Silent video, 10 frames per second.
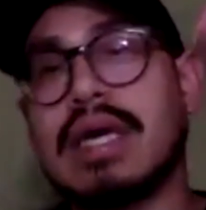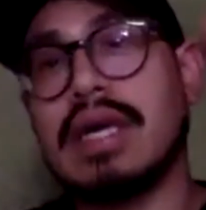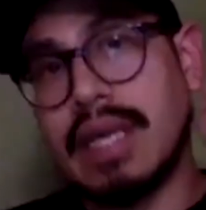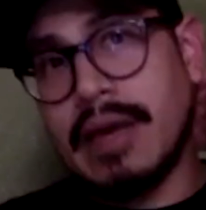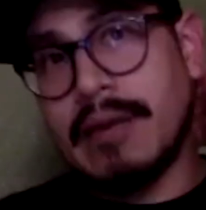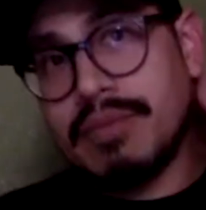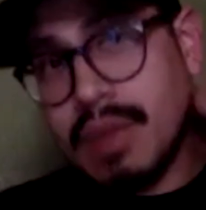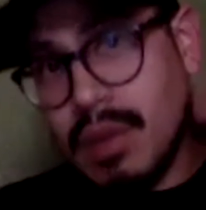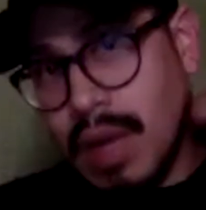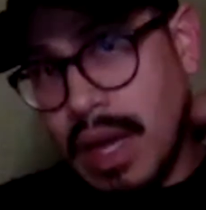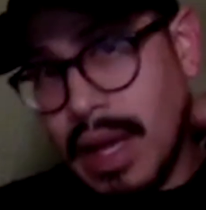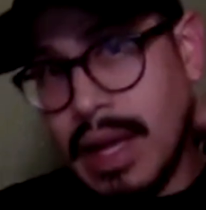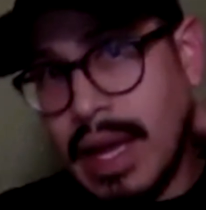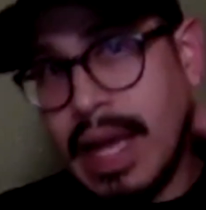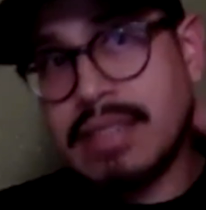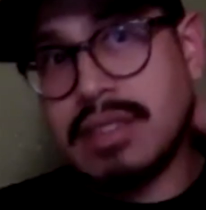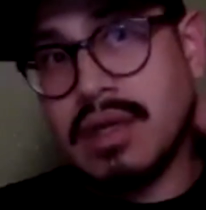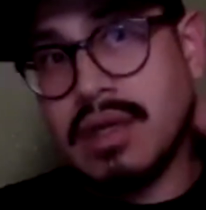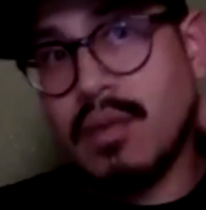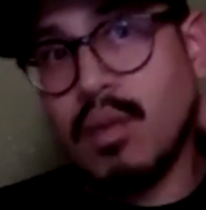that ask
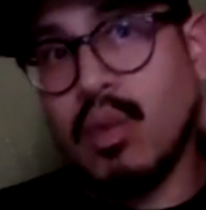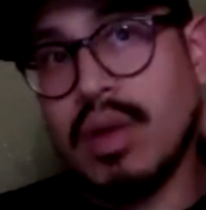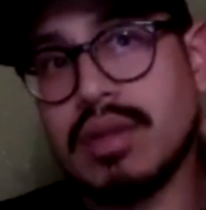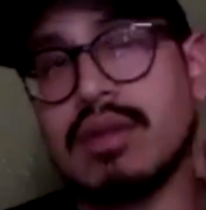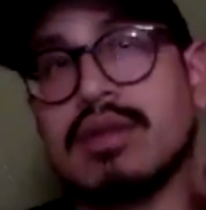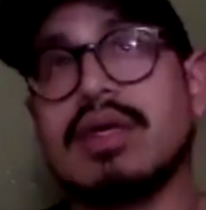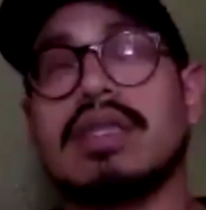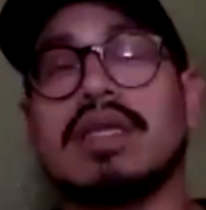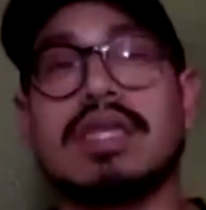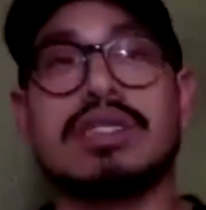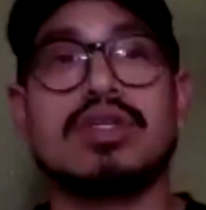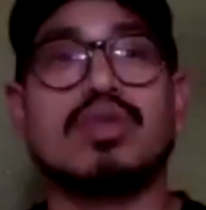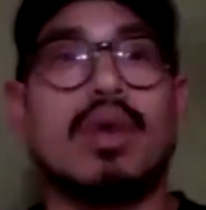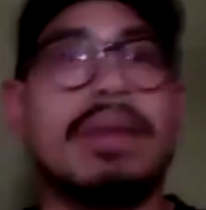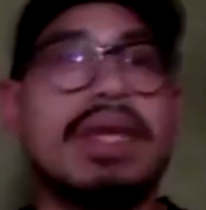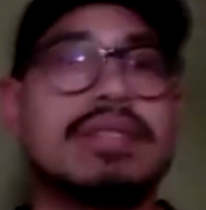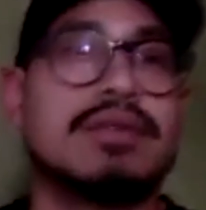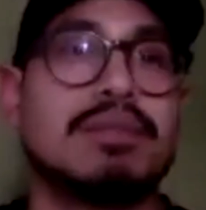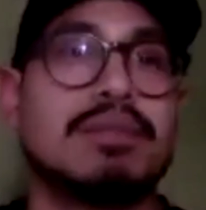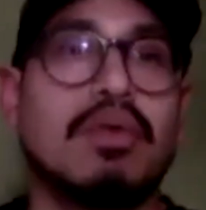what, in addition to what makes this
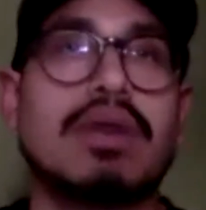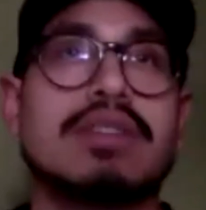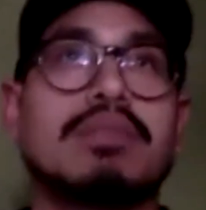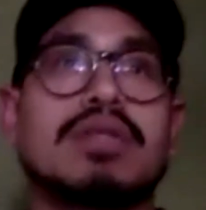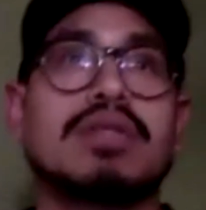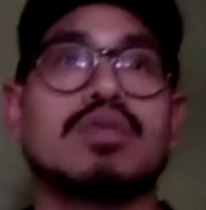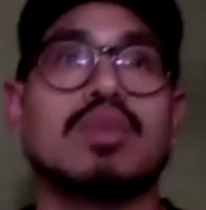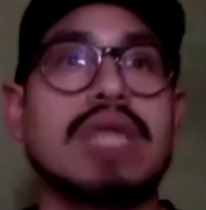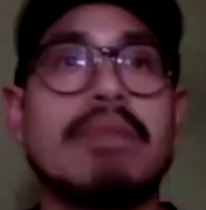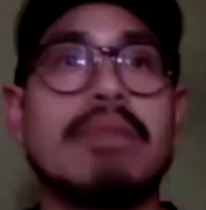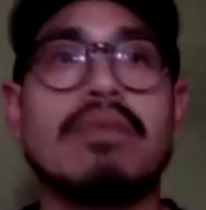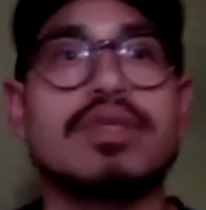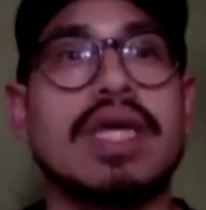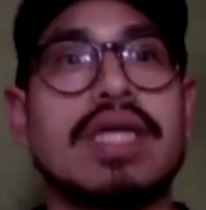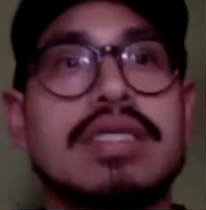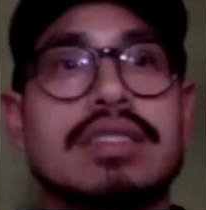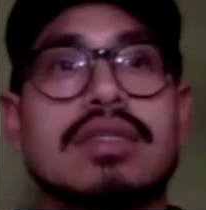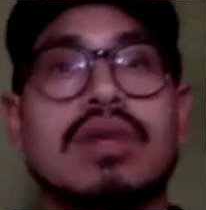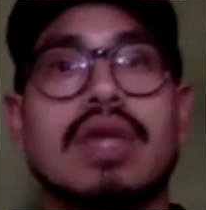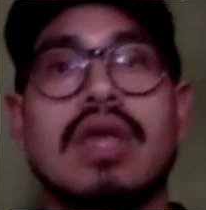program special, what type of rotations
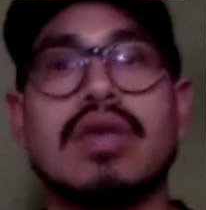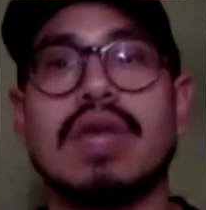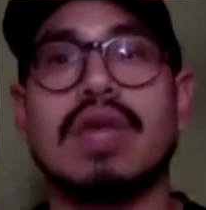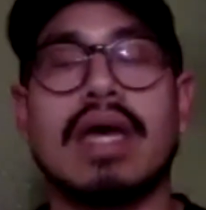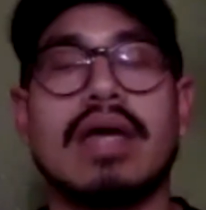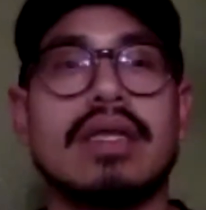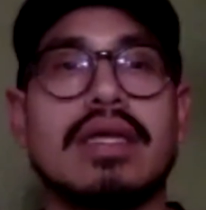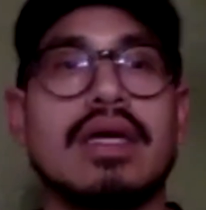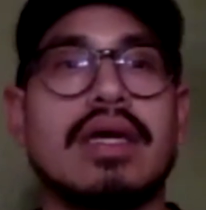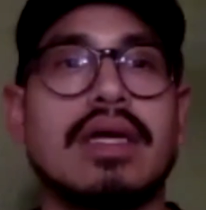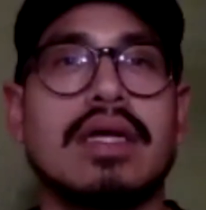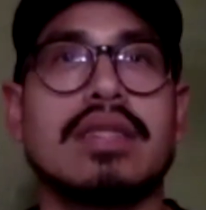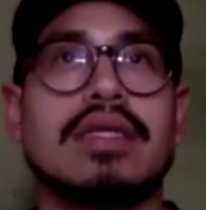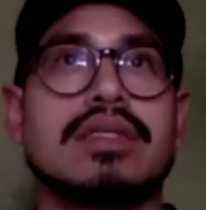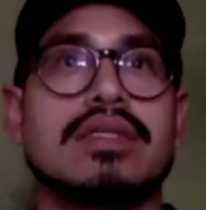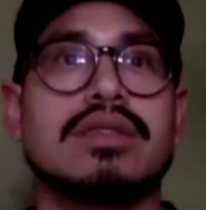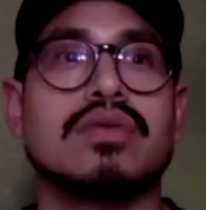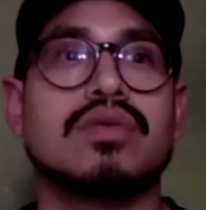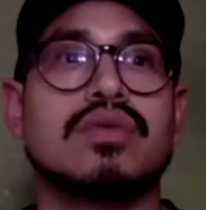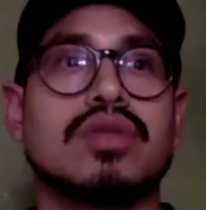can you get in addition to
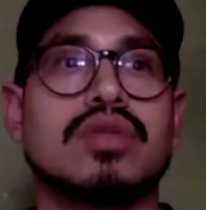just,